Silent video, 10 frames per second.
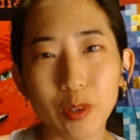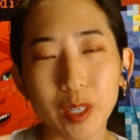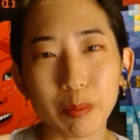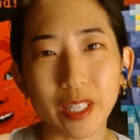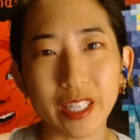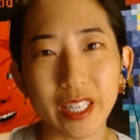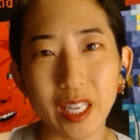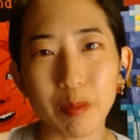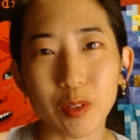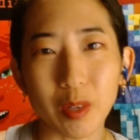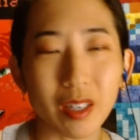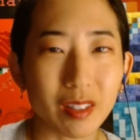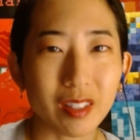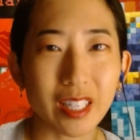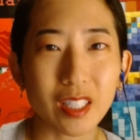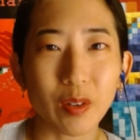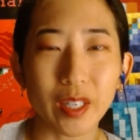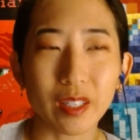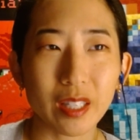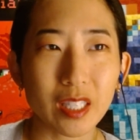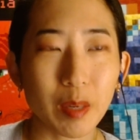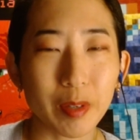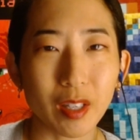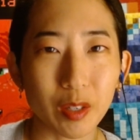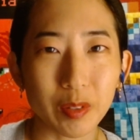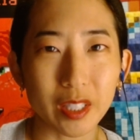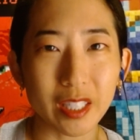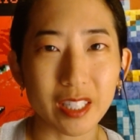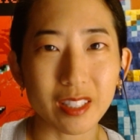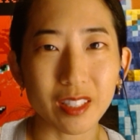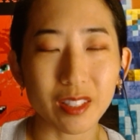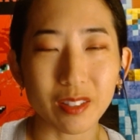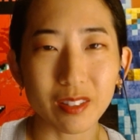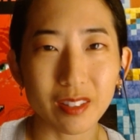a Playdate game as well. That's coming along really nicely too.